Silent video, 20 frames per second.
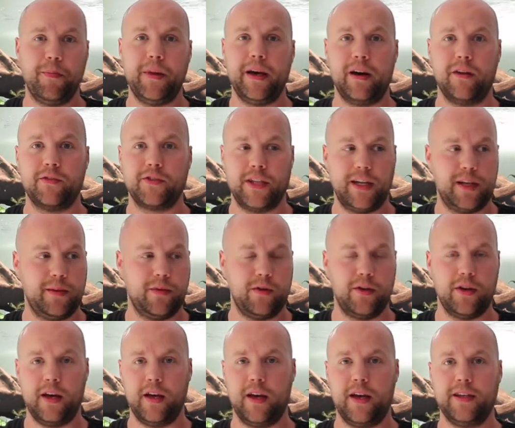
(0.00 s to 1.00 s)
big. I've seen them on
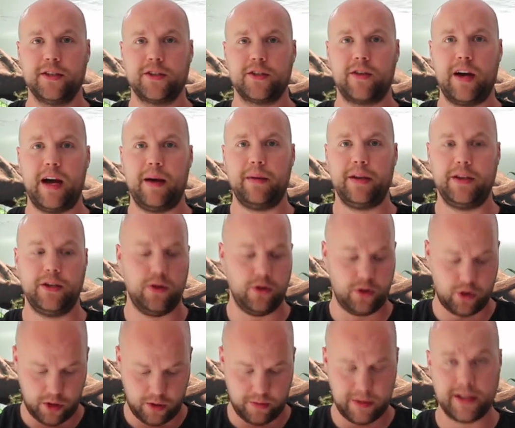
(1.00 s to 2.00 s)
Instagram and
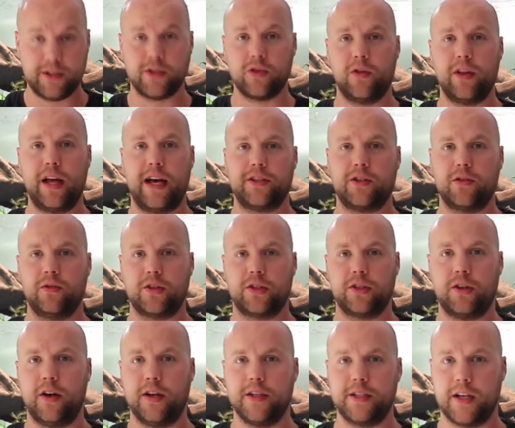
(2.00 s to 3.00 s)
YouTube. They're sort of that sort of
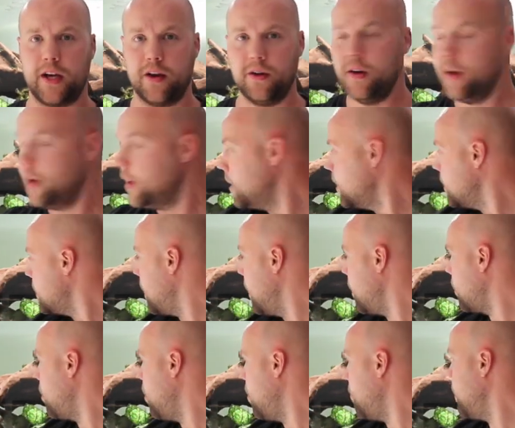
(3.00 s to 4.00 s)
size. So
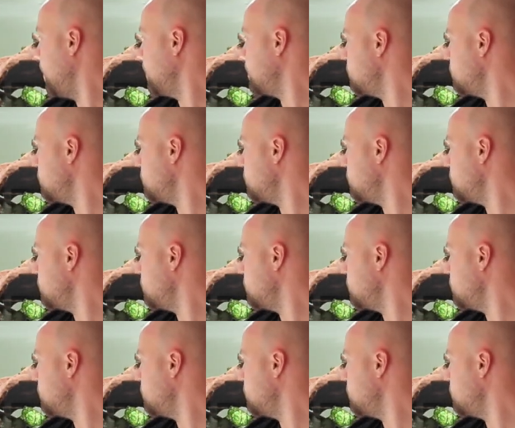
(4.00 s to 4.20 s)
yeah, I can't wait